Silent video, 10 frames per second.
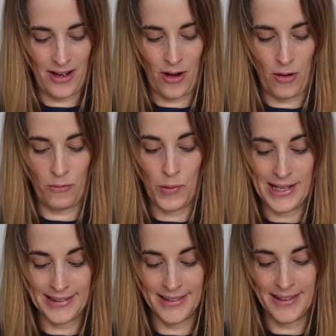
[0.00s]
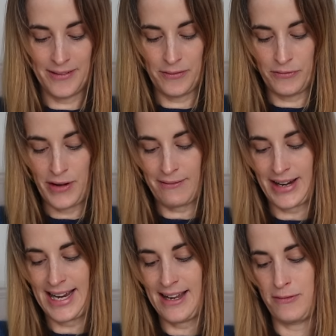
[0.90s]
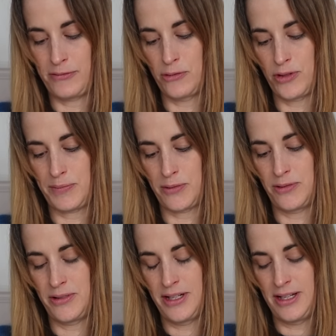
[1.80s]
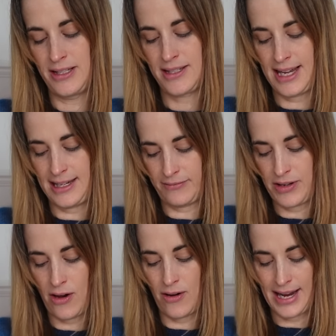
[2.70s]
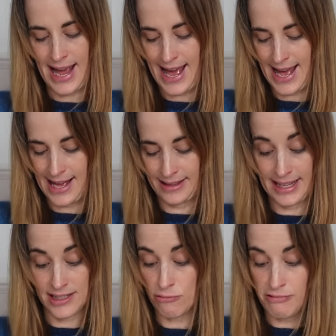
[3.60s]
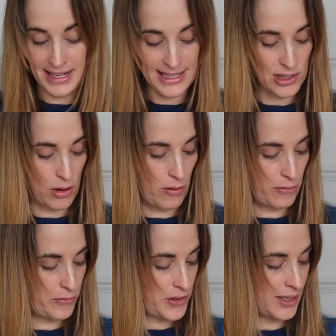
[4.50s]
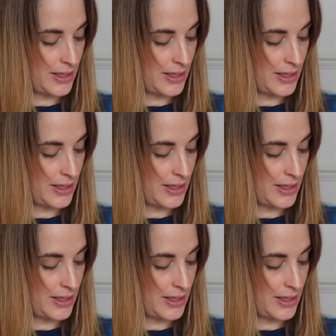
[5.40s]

of one very affordable skein of yarn that's really soft,